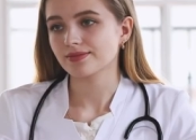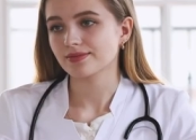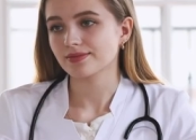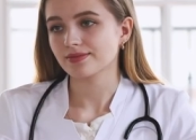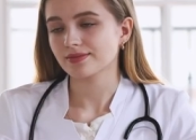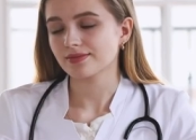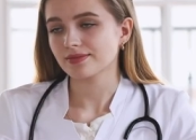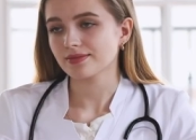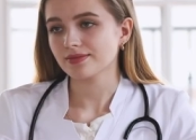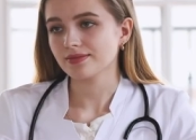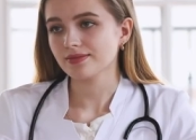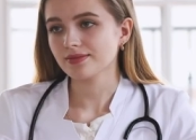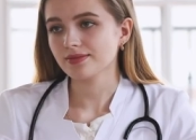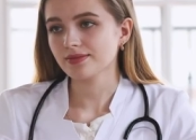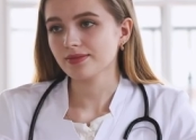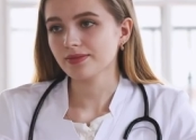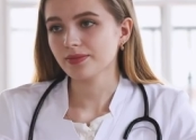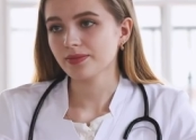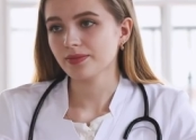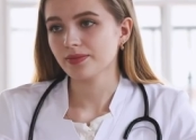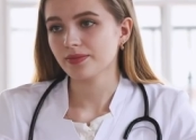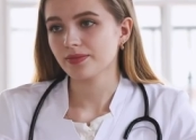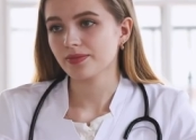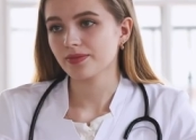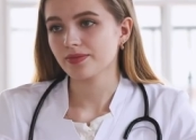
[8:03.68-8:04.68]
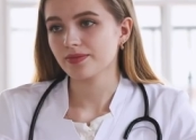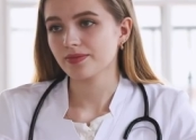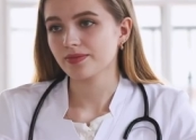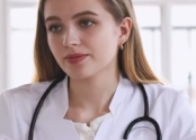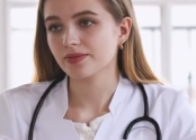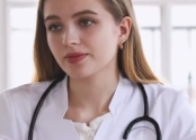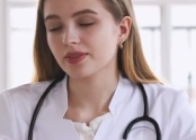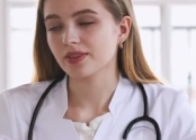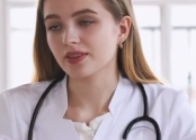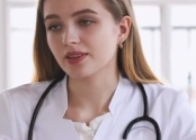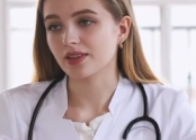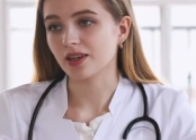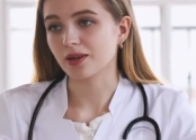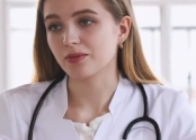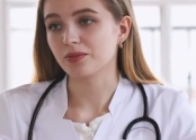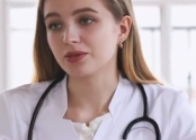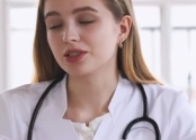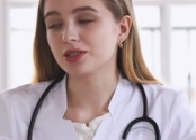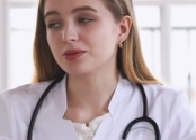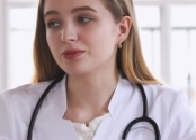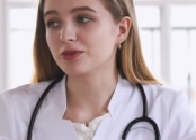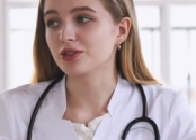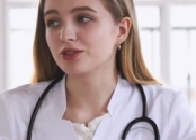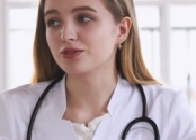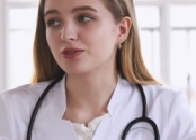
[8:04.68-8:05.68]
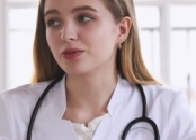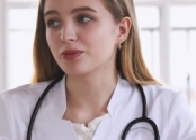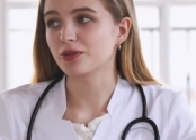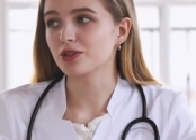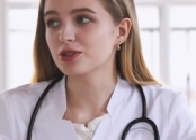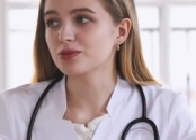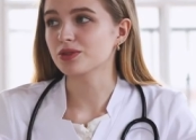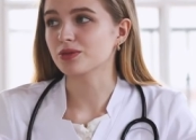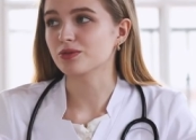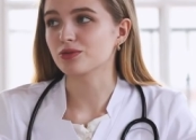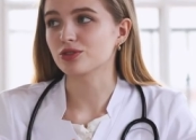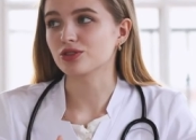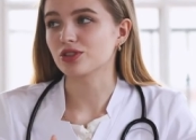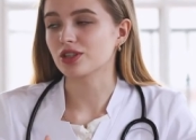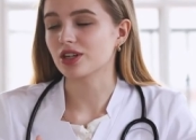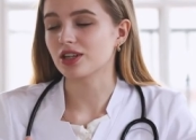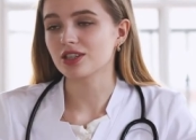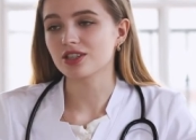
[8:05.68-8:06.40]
is so sort of out there and, you know, unrivaled, I